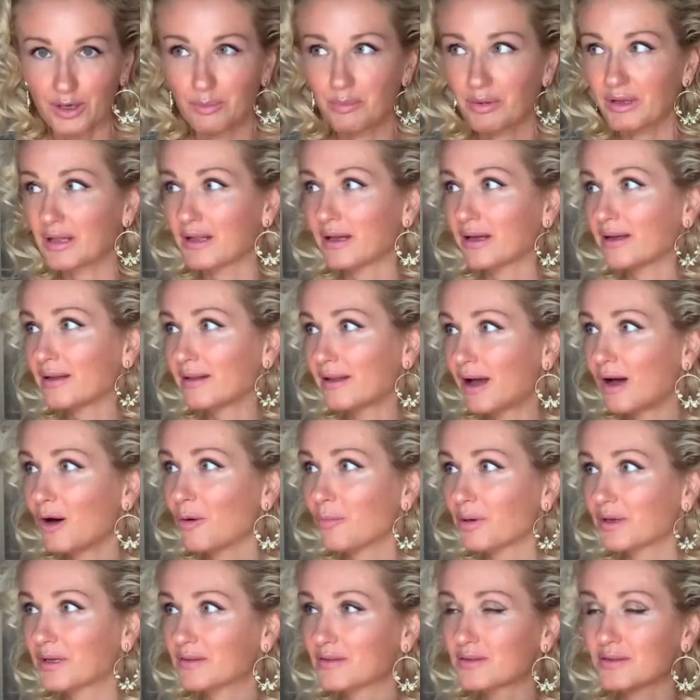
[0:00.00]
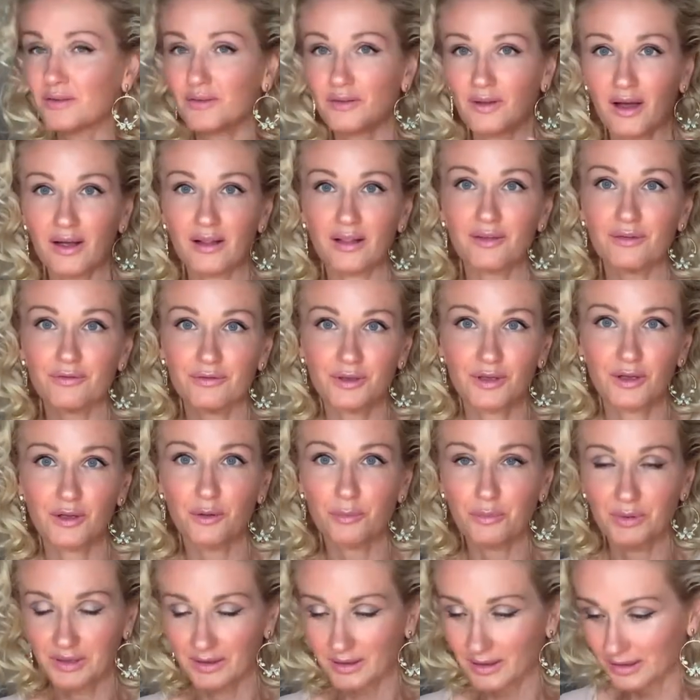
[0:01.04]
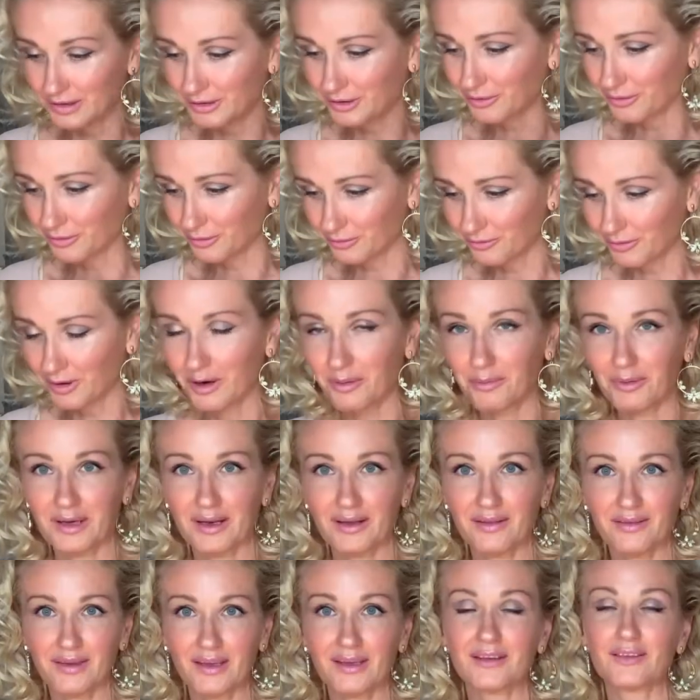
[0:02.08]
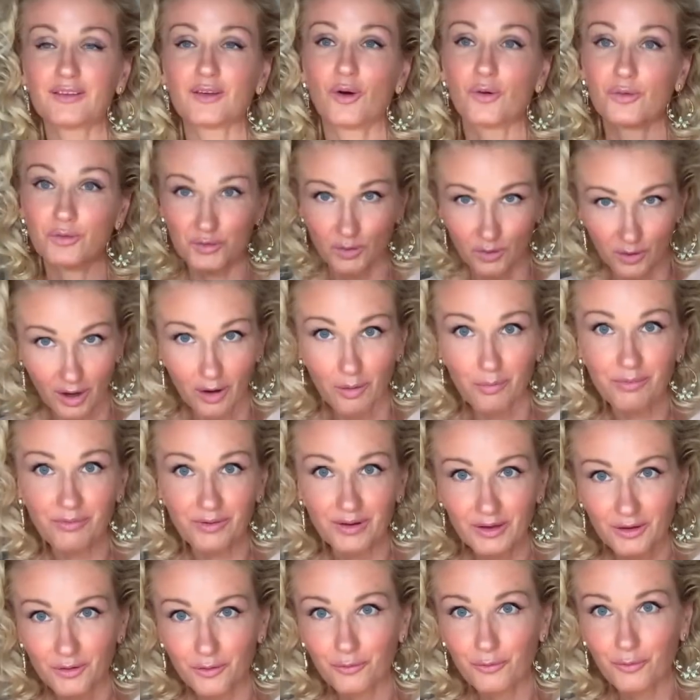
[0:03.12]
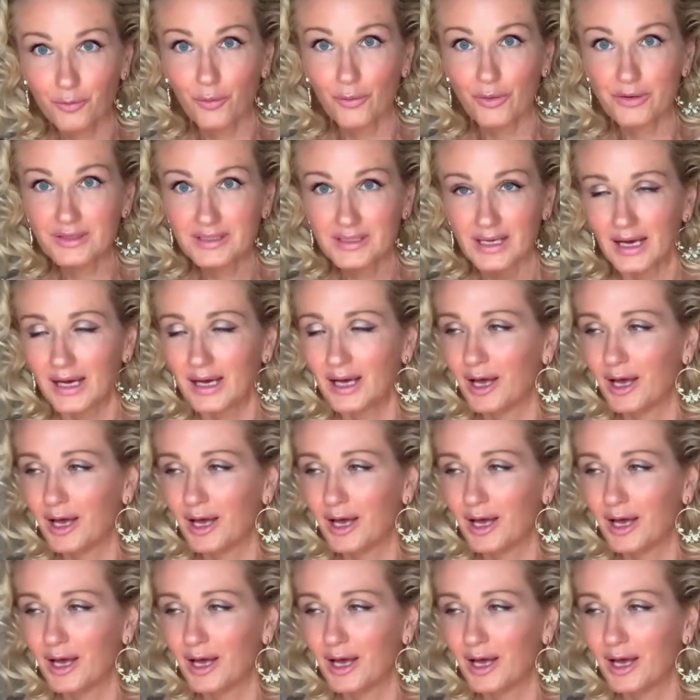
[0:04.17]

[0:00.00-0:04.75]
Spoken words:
But like now, because I live in a little bit cleaner environment, I think it's also helping, of course,